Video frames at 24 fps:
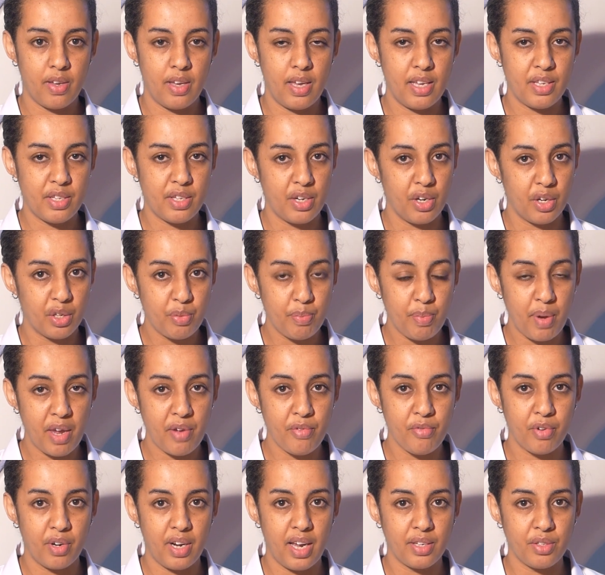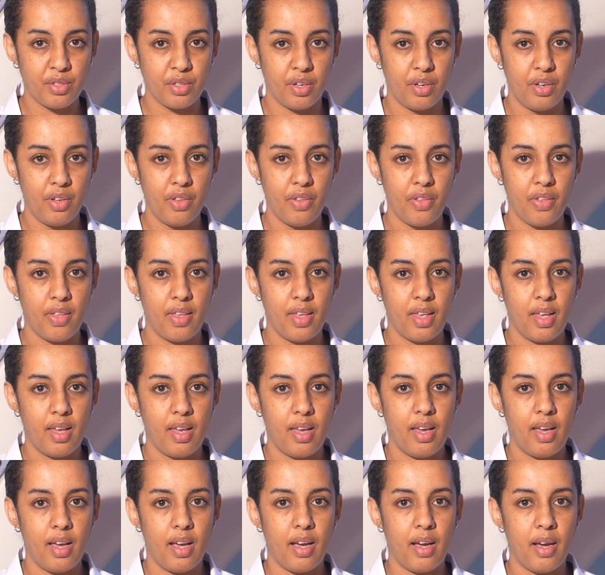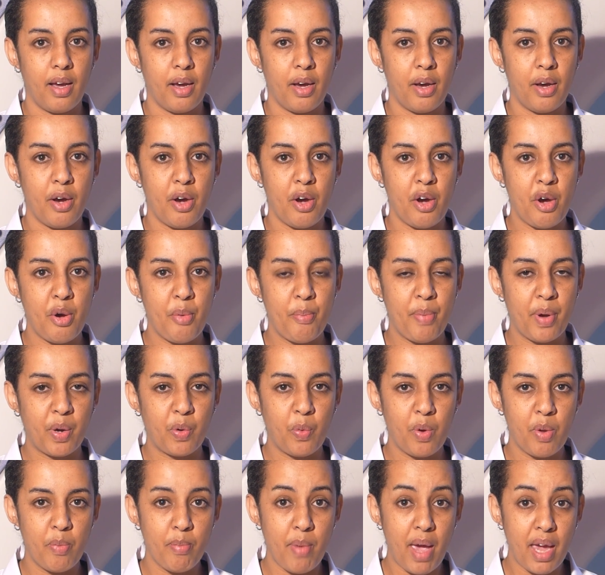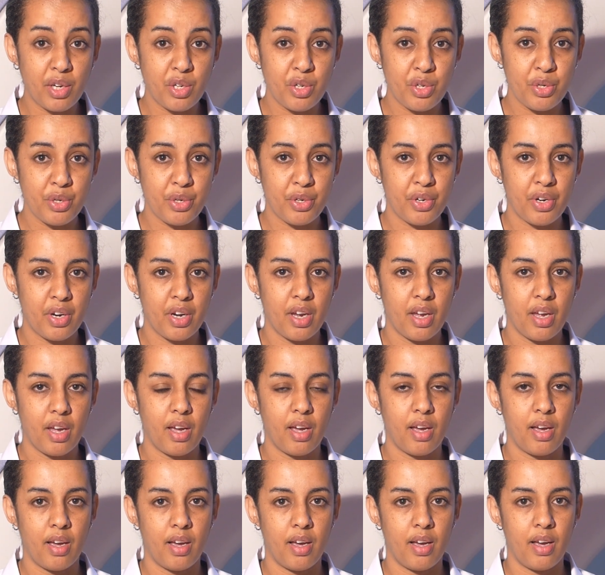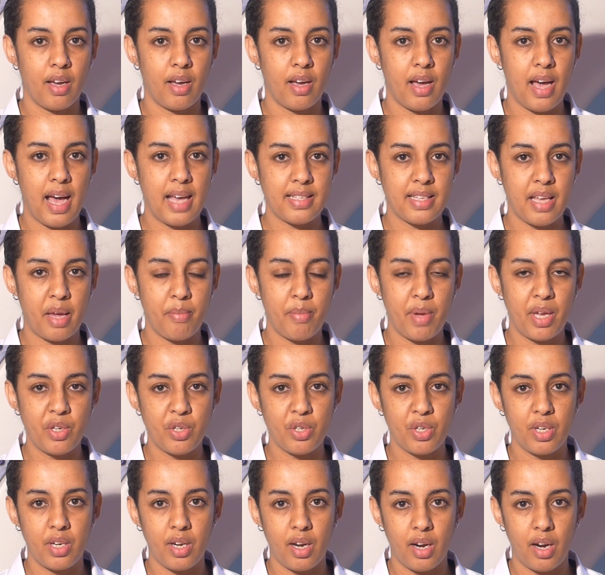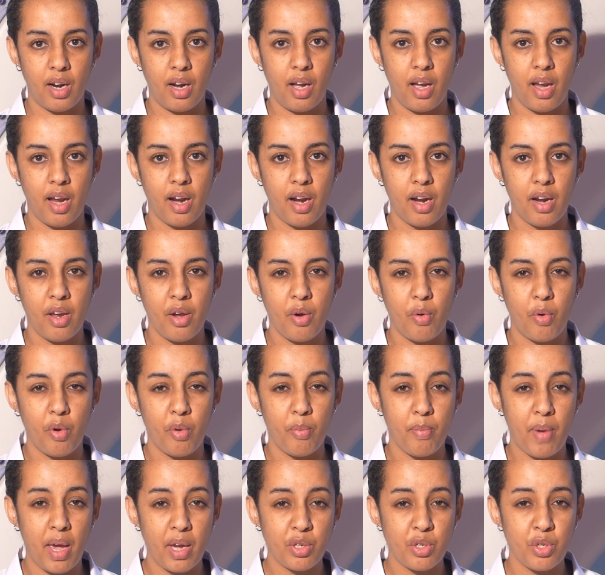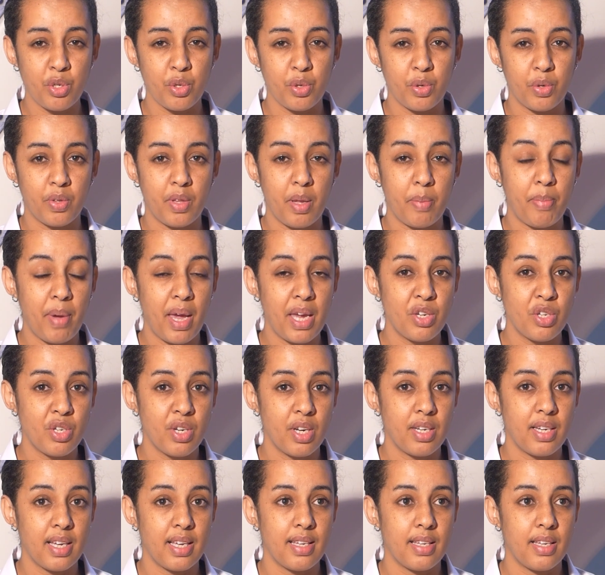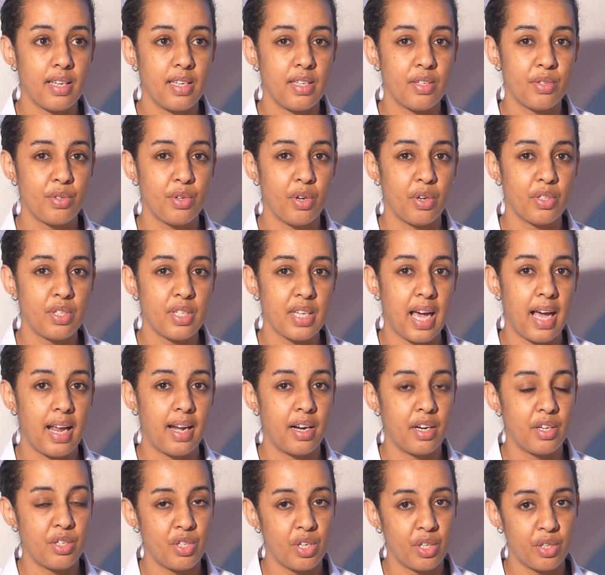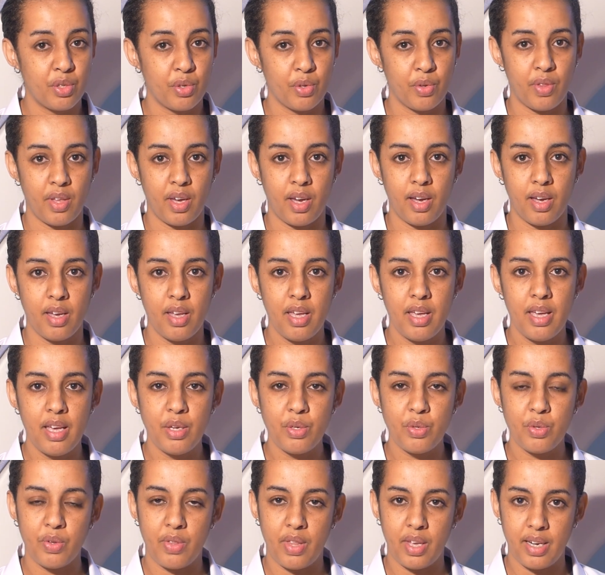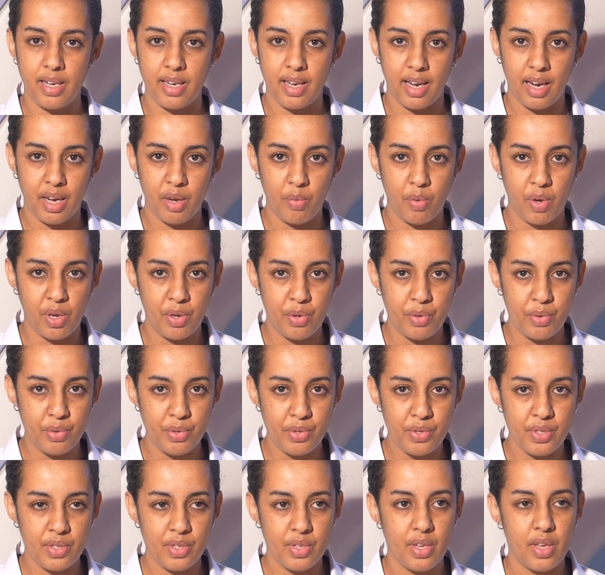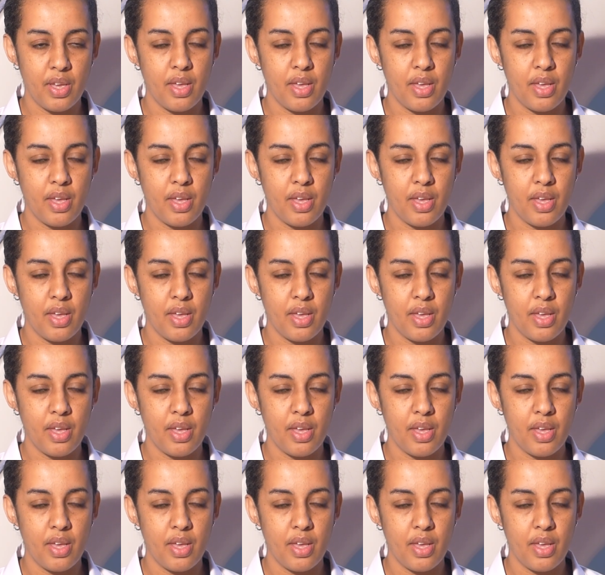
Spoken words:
It's not painful at all, but we make sure, as I mentioned earlier, we make sure the patient is not allergic to the dye we use.